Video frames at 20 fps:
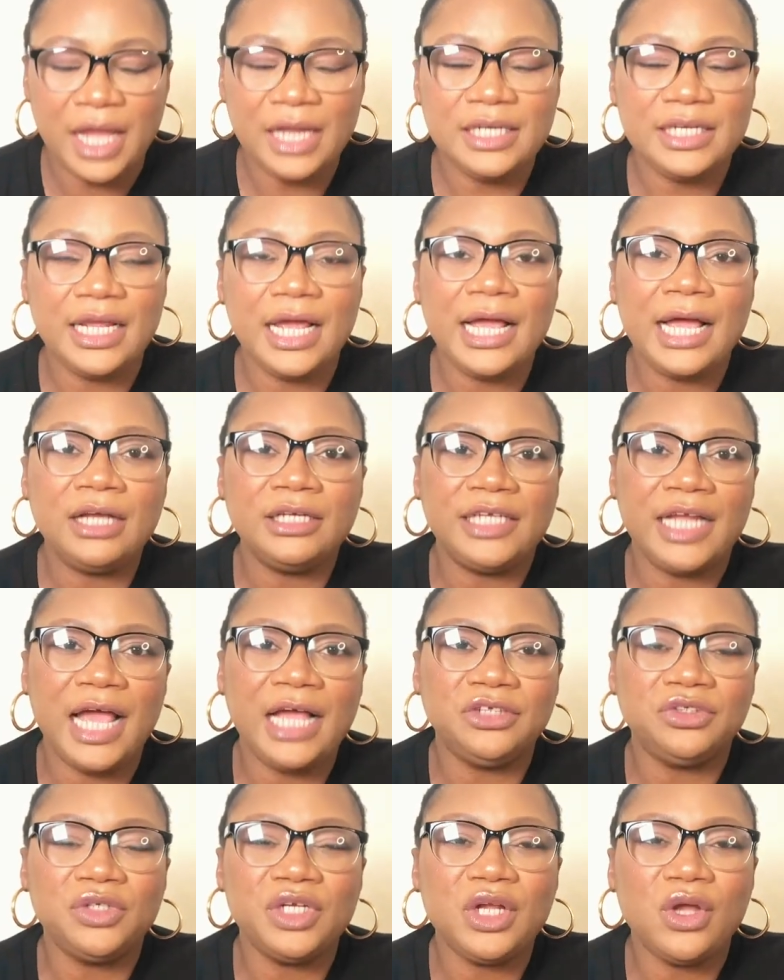they
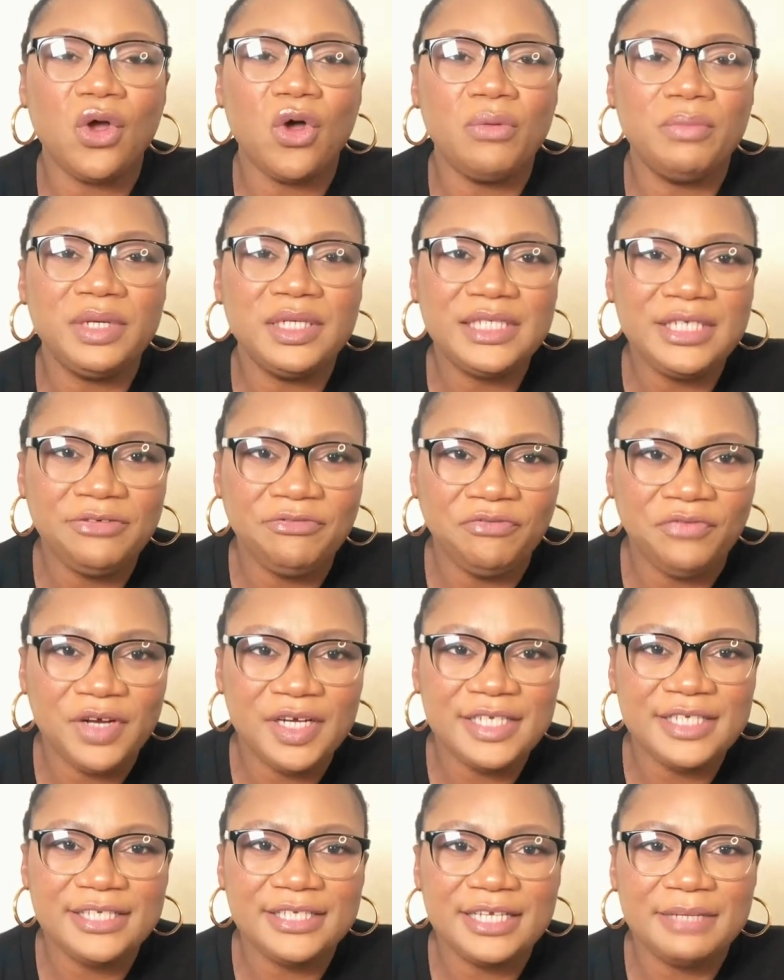actually come in
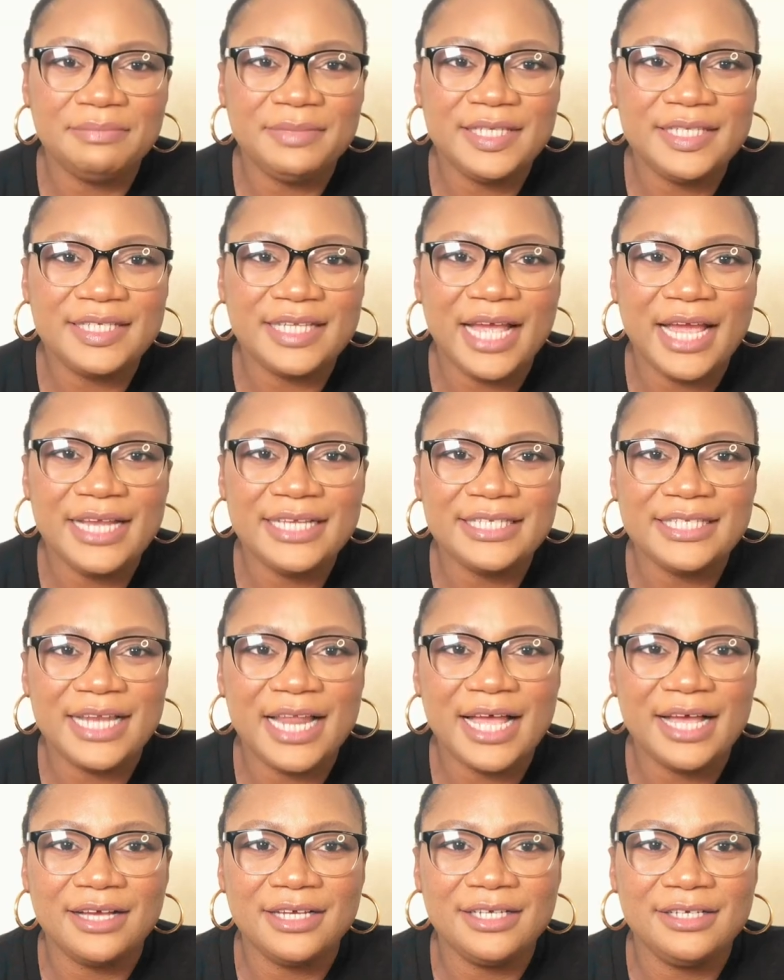different designs
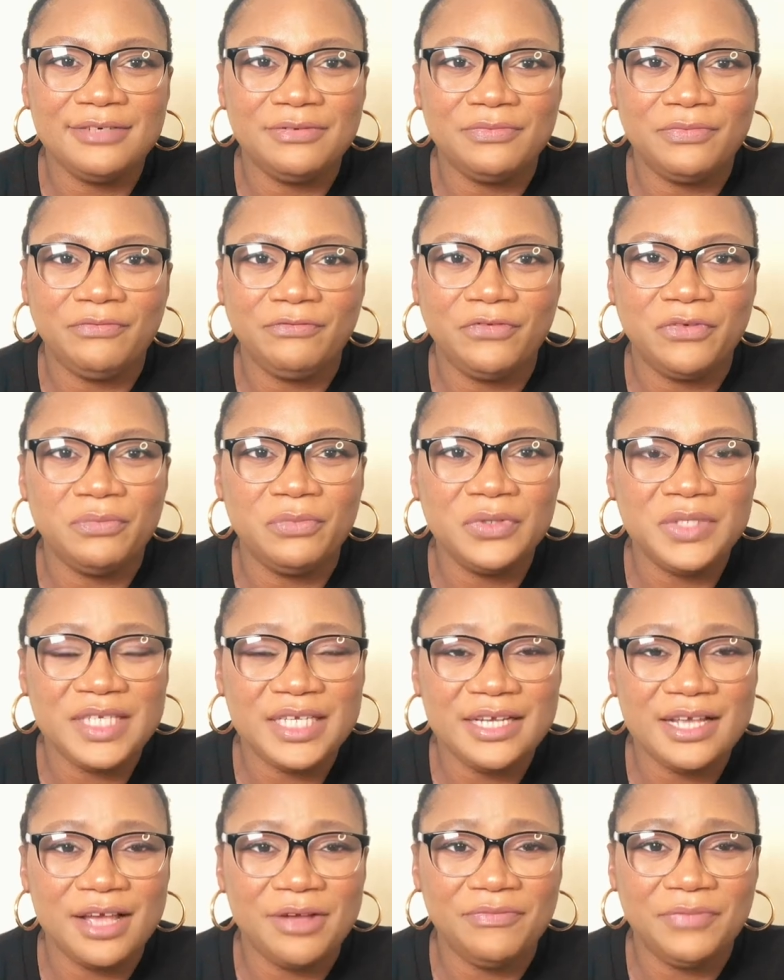now in from
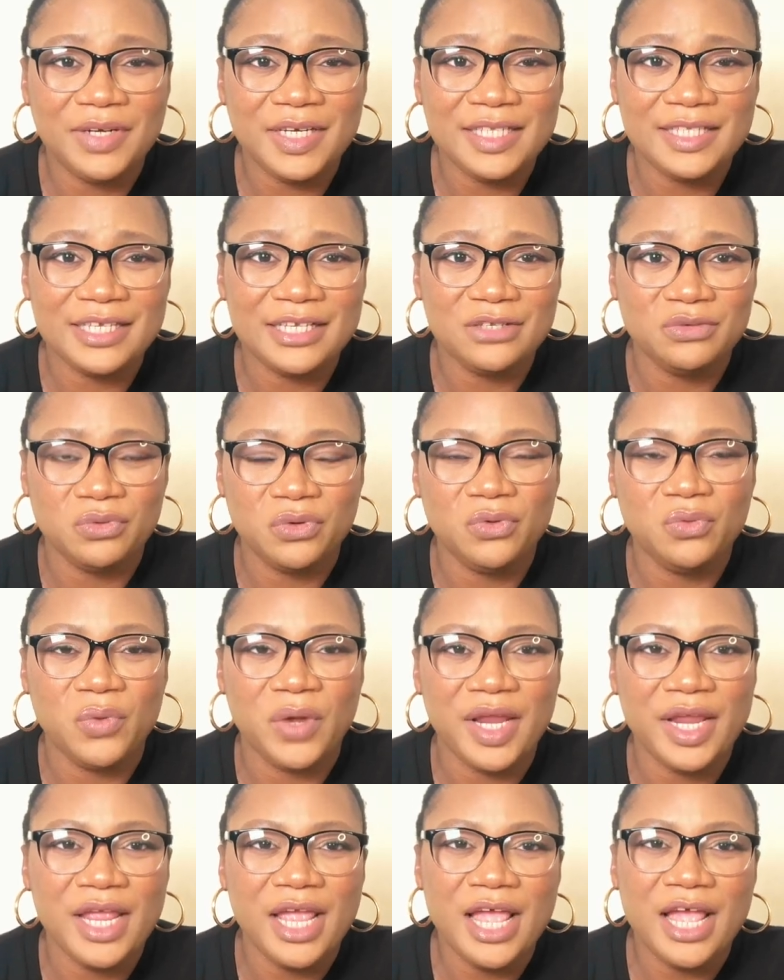Bottega Veneta's
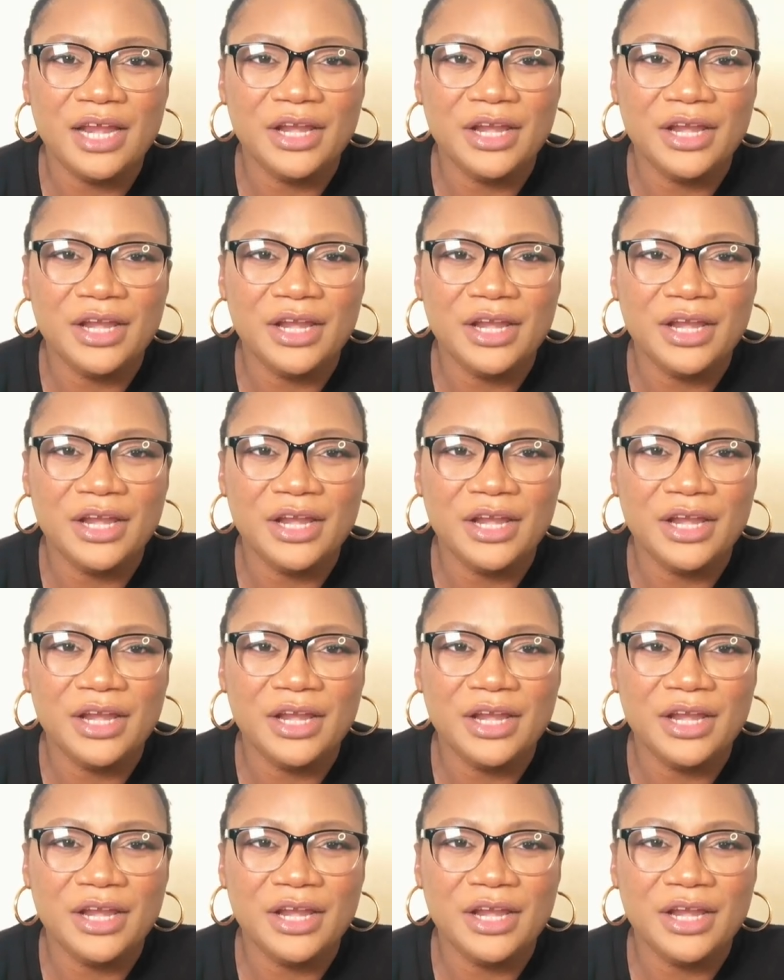runway.